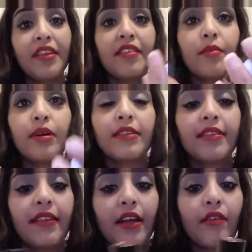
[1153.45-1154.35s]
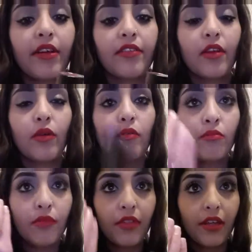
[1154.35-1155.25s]
these ones, and they're great. So
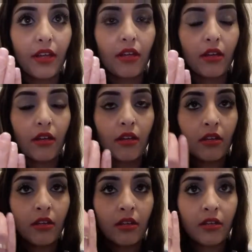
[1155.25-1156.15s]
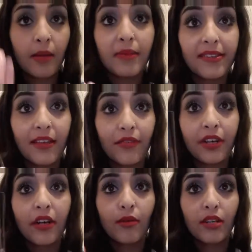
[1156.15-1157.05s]
the No.
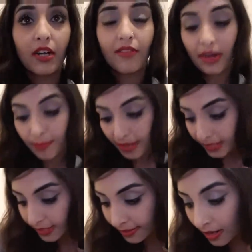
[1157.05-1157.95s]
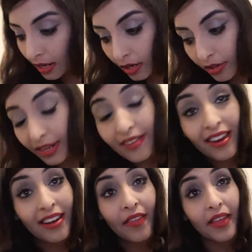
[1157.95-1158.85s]
7 I would highly recommend
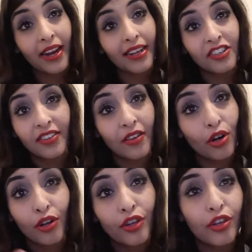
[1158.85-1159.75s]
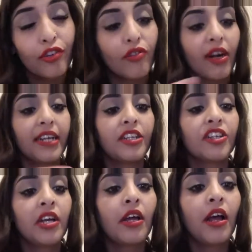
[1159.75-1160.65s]
checking out their collection. They've got a huge
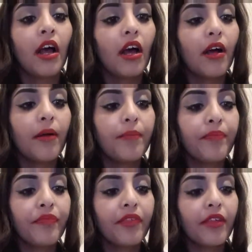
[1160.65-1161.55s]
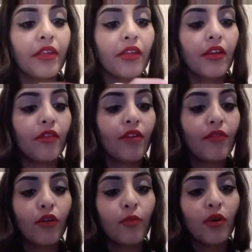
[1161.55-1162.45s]
range. The
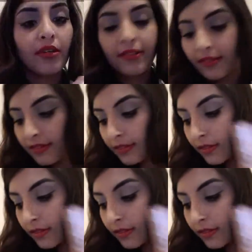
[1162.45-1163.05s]
Revlon ones,